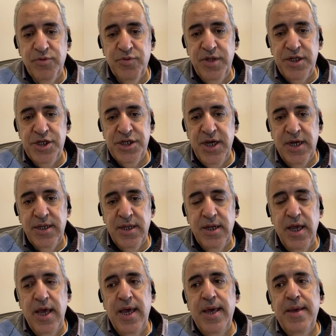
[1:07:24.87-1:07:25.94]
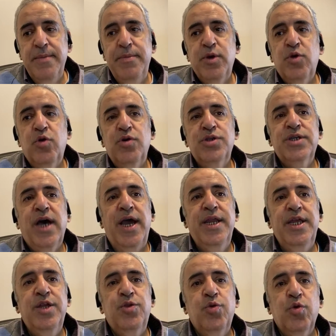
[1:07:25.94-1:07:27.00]
to the channel, because I
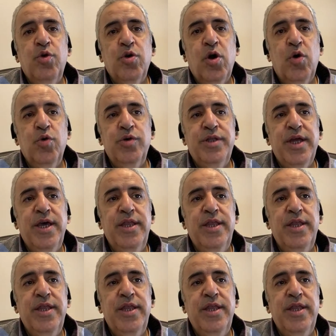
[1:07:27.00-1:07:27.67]
need to grow it.